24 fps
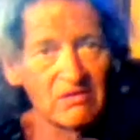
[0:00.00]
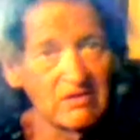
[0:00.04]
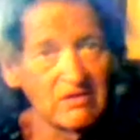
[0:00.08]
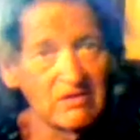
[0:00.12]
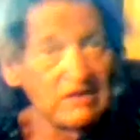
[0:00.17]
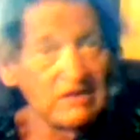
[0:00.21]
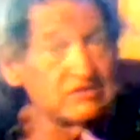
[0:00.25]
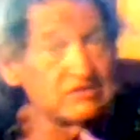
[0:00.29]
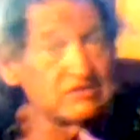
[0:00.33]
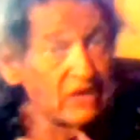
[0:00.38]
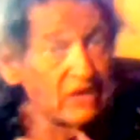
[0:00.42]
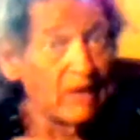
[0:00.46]

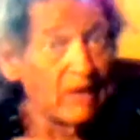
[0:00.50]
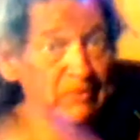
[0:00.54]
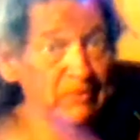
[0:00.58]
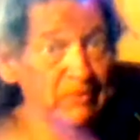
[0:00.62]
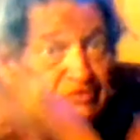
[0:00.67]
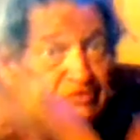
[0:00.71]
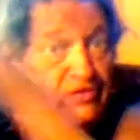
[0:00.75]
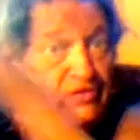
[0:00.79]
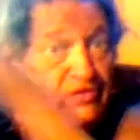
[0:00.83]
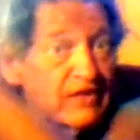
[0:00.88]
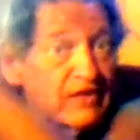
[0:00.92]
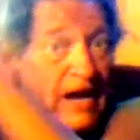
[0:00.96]
is
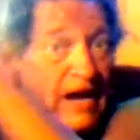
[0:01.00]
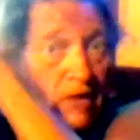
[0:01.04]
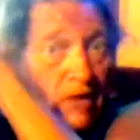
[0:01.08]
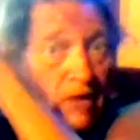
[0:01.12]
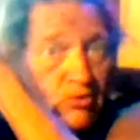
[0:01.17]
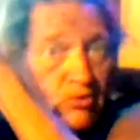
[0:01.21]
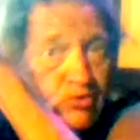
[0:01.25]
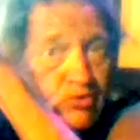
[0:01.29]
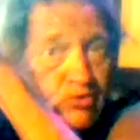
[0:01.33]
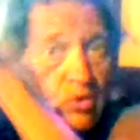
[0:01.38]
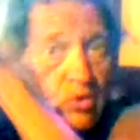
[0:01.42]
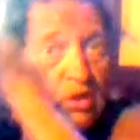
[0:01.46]
opposite of
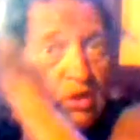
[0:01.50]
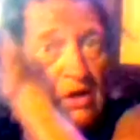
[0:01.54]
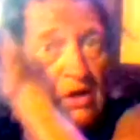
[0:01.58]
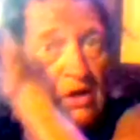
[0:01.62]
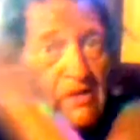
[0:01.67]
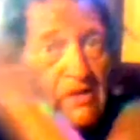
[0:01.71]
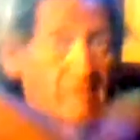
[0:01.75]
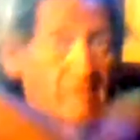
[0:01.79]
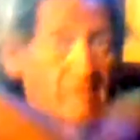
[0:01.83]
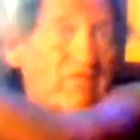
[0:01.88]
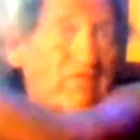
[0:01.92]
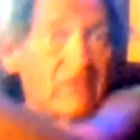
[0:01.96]
counter torque.
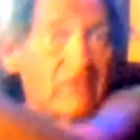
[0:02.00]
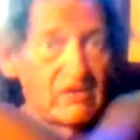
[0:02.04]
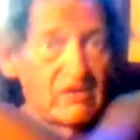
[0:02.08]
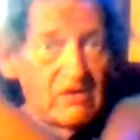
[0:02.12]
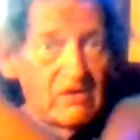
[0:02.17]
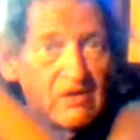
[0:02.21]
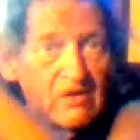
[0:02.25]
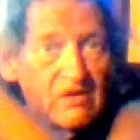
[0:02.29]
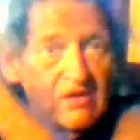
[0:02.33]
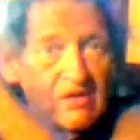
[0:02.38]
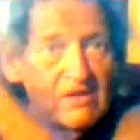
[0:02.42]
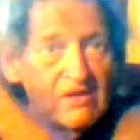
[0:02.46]

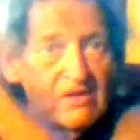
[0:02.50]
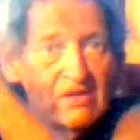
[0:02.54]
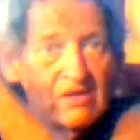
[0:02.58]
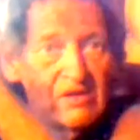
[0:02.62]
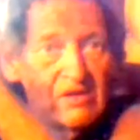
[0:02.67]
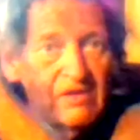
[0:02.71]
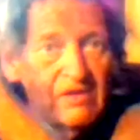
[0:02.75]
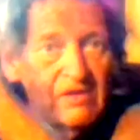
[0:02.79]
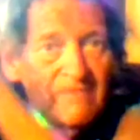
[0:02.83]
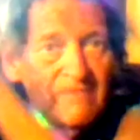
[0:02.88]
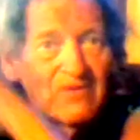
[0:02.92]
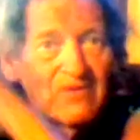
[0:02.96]

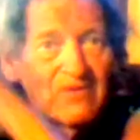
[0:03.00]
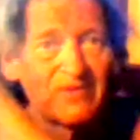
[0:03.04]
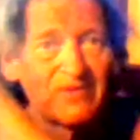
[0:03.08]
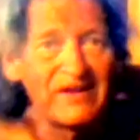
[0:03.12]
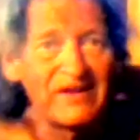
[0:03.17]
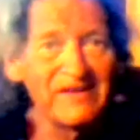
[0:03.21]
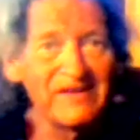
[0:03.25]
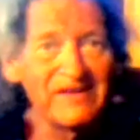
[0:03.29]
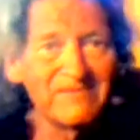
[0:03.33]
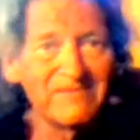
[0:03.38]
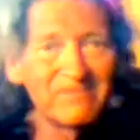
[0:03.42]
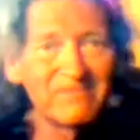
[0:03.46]

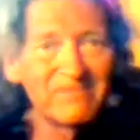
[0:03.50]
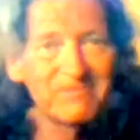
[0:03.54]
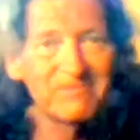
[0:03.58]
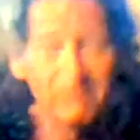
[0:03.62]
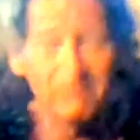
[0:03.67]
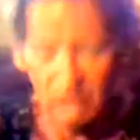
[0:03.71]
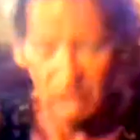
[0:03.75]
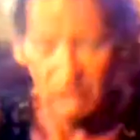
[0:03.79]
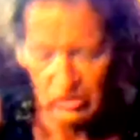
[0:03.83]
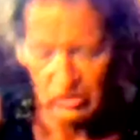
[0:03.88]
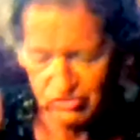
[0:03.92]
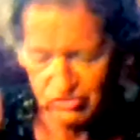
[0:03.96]
Okay?
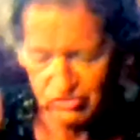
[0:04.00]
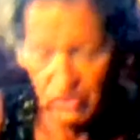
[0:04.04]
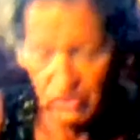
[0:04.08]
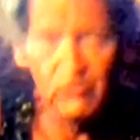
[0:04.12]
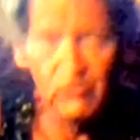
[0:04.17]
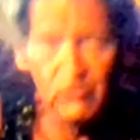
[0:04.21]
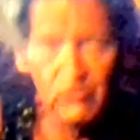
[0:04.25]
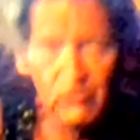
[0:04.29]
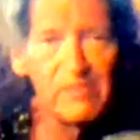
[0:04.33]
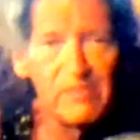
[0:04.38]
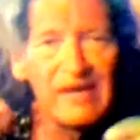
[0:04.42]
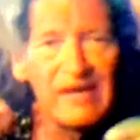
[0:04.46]
So if
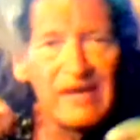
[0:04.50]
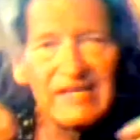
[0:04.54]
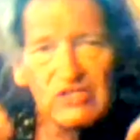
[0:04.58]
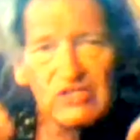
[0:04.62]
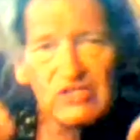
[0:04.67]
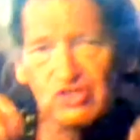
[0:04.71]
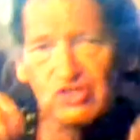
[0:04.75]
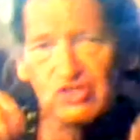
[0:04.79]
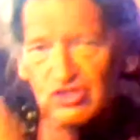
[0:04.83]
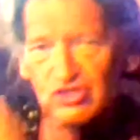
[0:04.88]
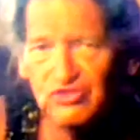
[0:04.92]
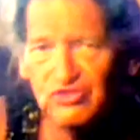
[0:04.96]
we make it
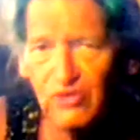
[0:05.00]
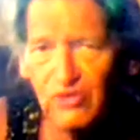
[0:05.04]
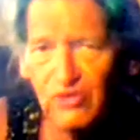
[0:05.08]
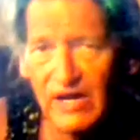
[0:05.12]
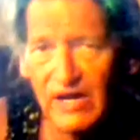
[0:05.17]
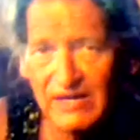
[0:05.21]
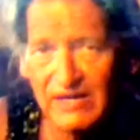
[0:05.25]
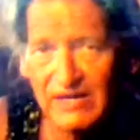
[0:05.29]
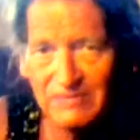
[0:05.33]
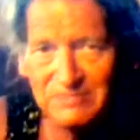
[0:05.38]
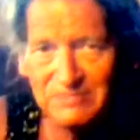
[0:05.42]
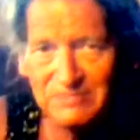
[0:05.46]
just right,